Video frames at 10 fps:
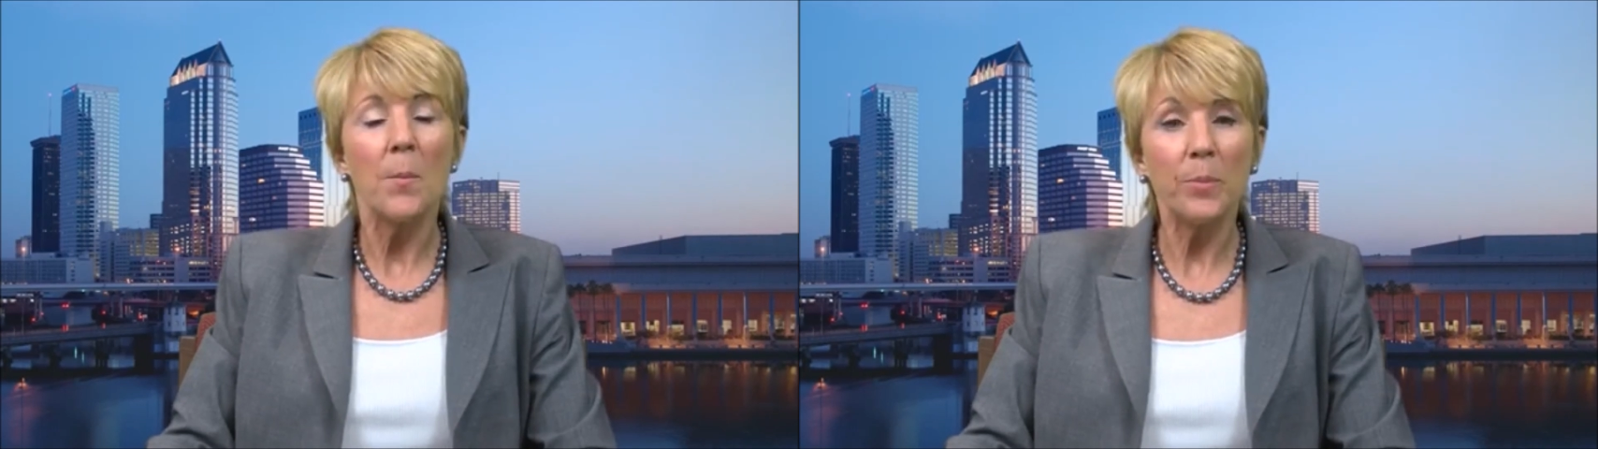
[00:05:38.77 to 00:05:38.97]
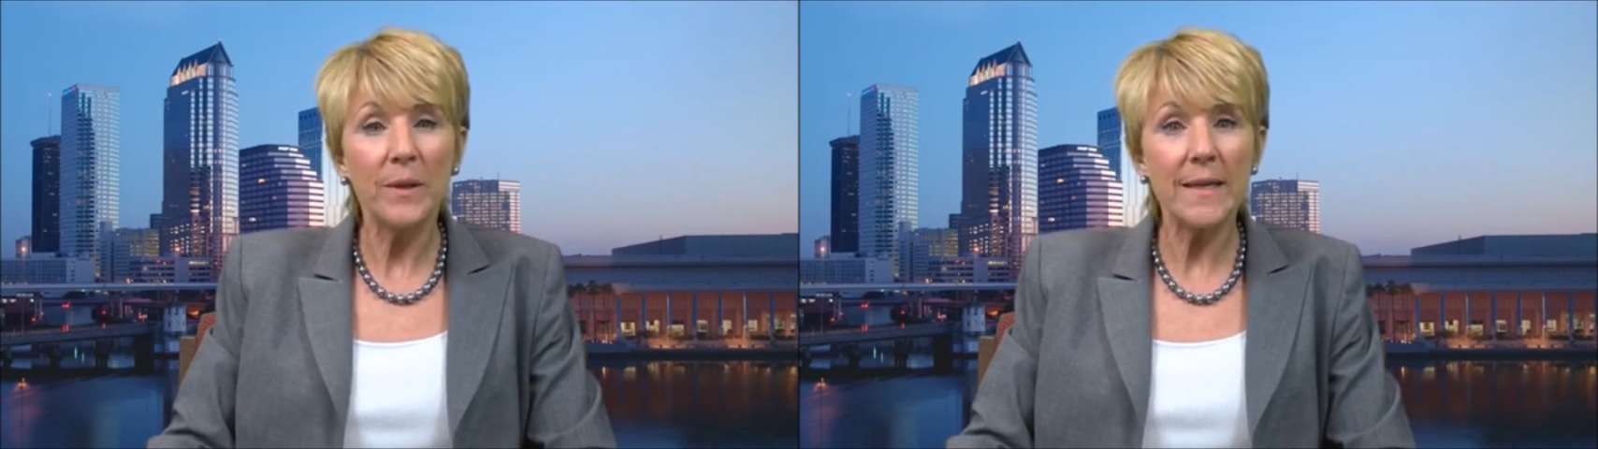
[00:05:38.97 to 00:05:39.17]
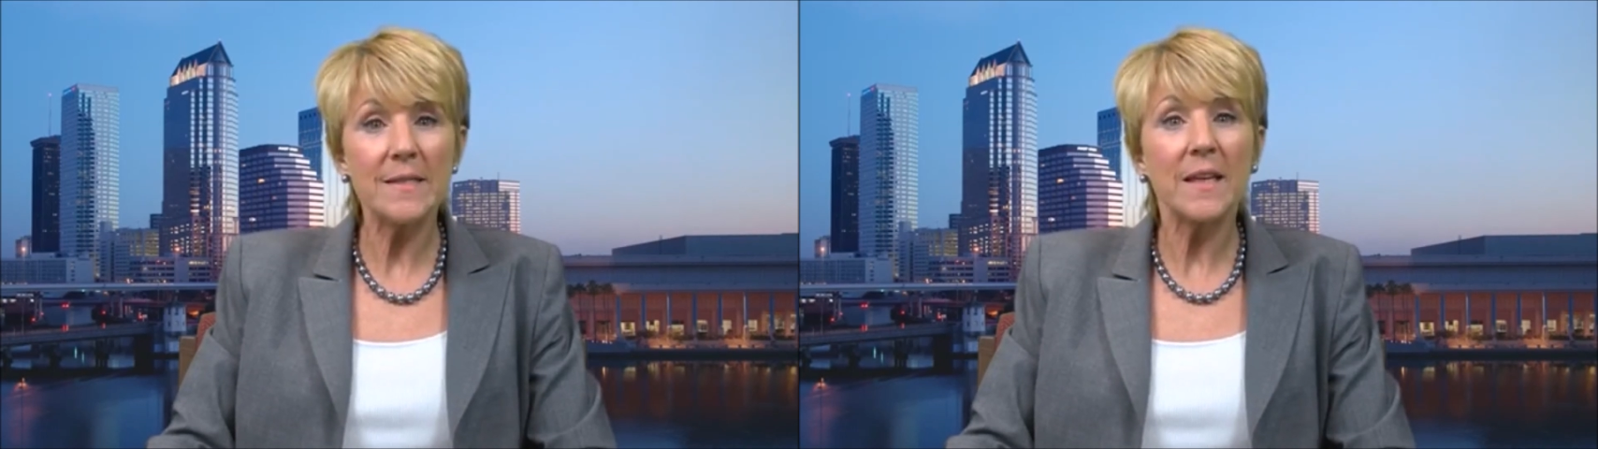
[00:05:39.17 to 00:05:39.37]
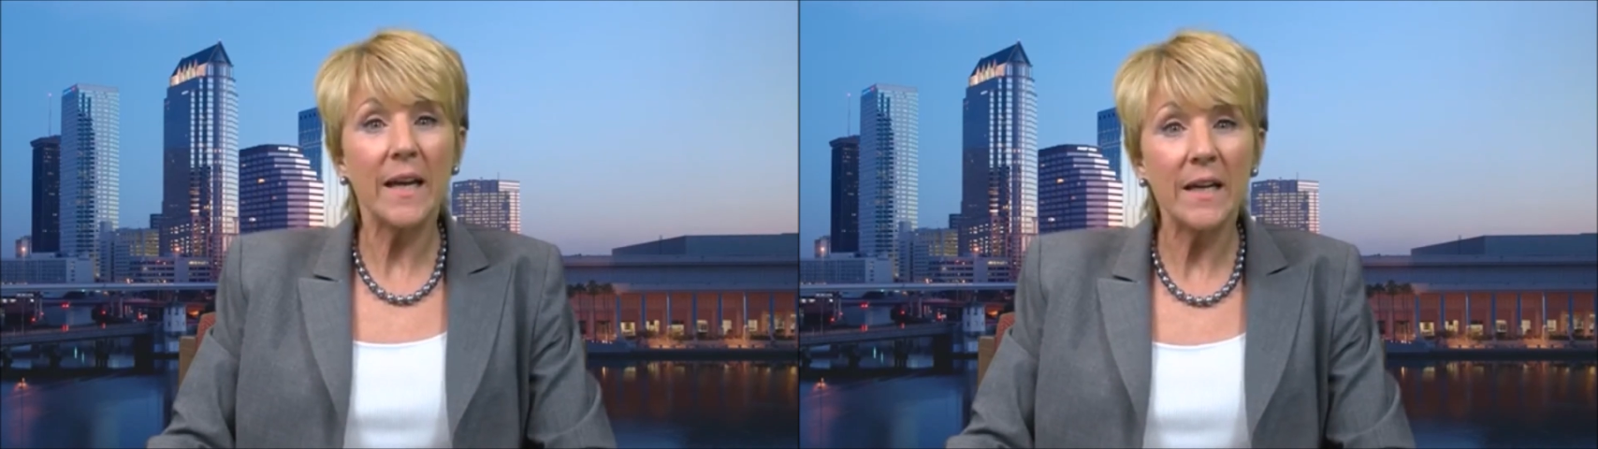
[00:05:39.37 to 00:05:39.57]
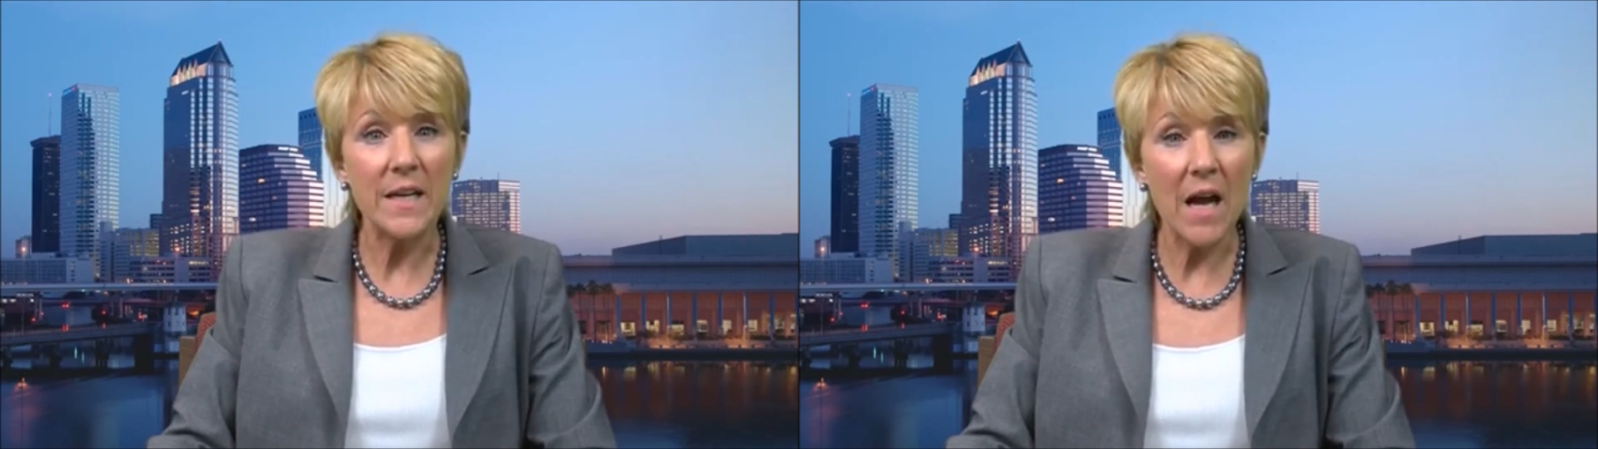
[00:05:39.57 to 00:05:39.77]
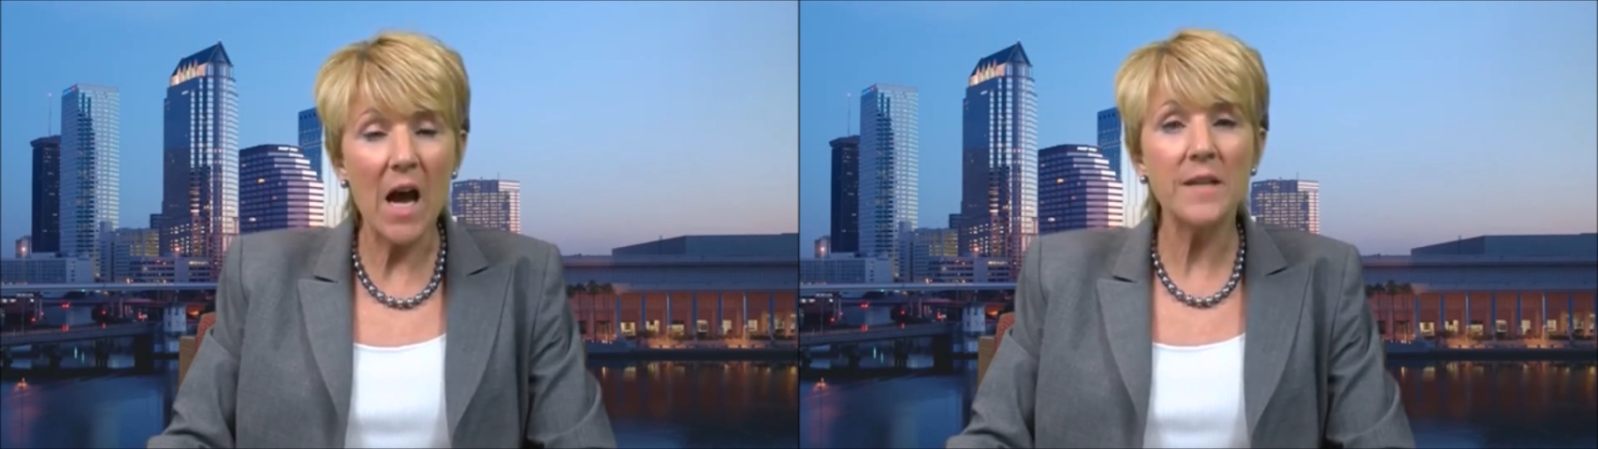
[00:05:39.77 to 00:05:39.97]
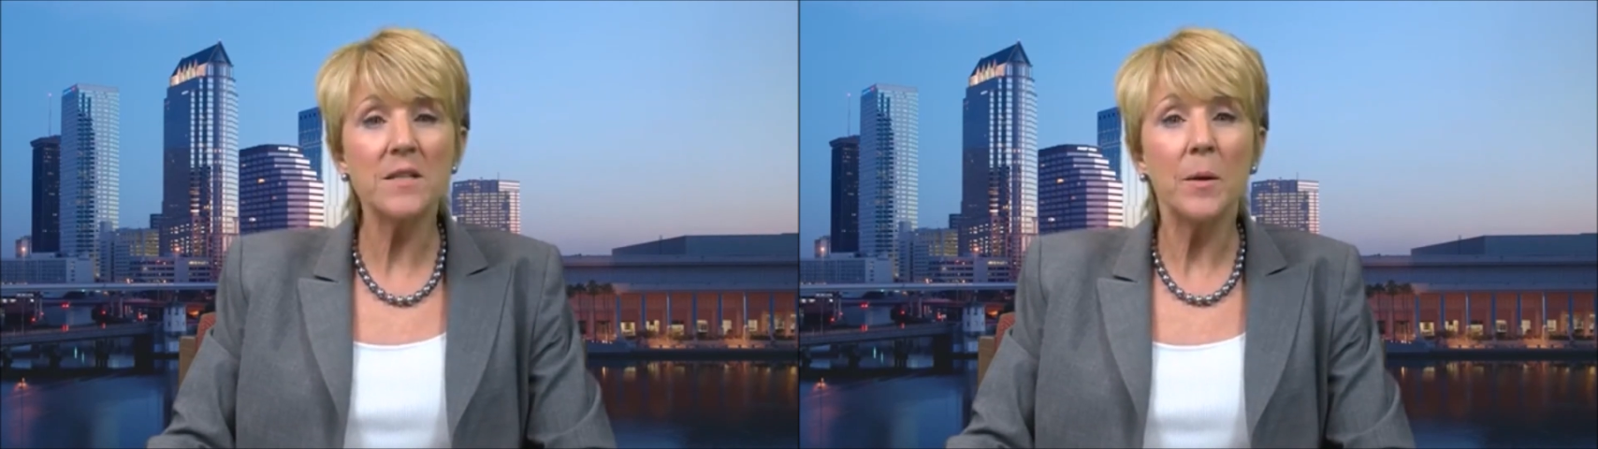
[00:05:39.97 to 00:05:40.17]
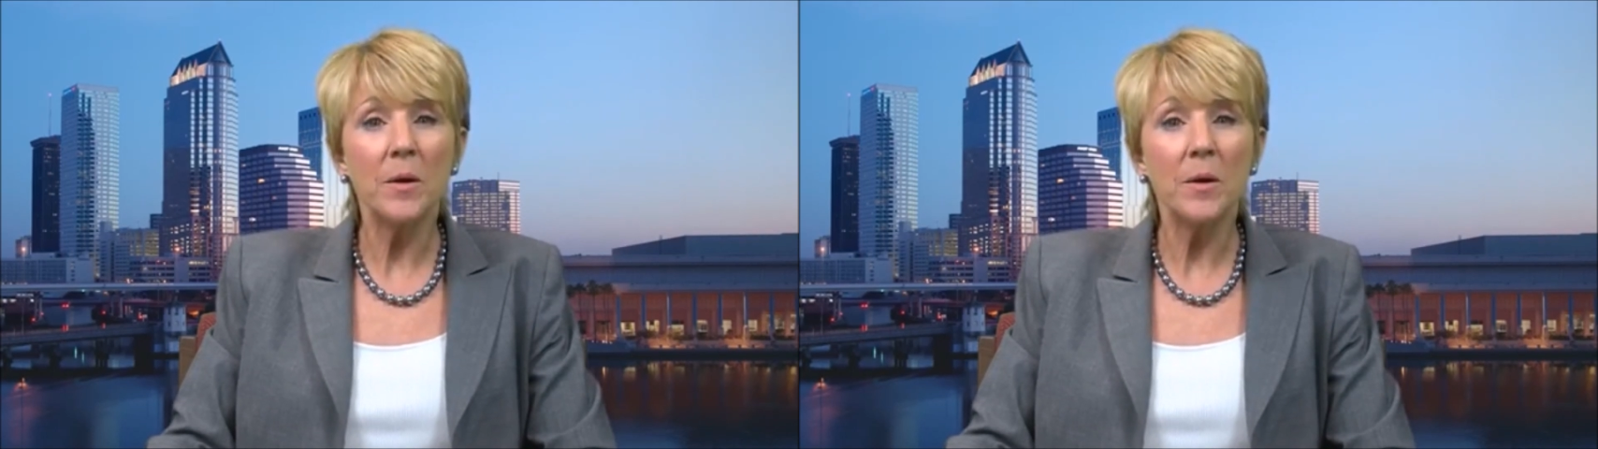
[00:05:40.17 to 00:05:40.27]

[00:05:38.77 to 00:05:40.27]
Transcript: police cannot